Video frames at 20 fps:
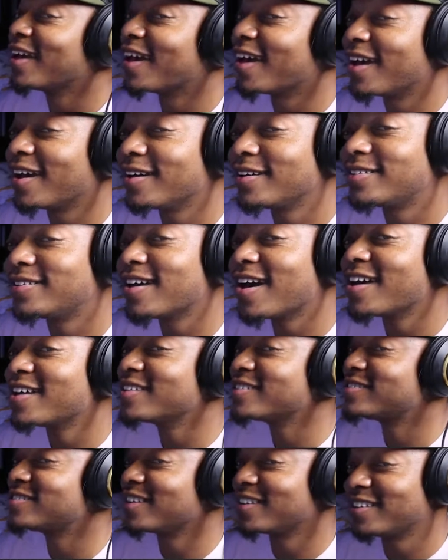Ain't that
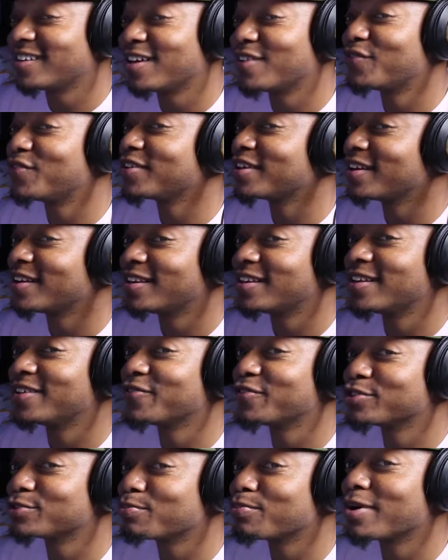a significant
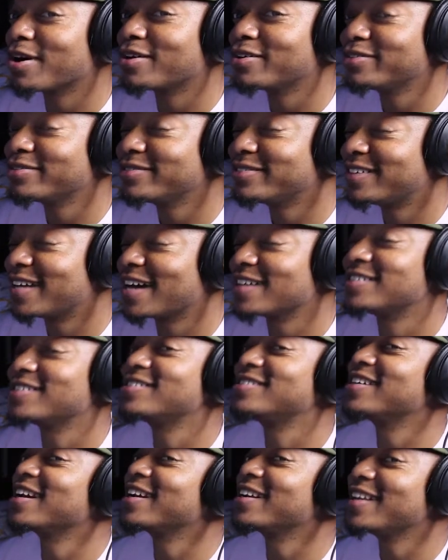difference, bro? That's a
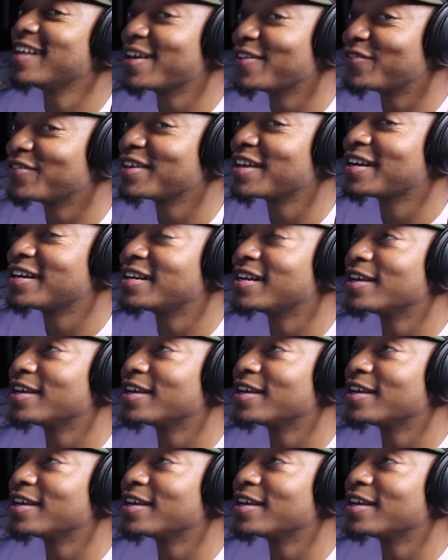significant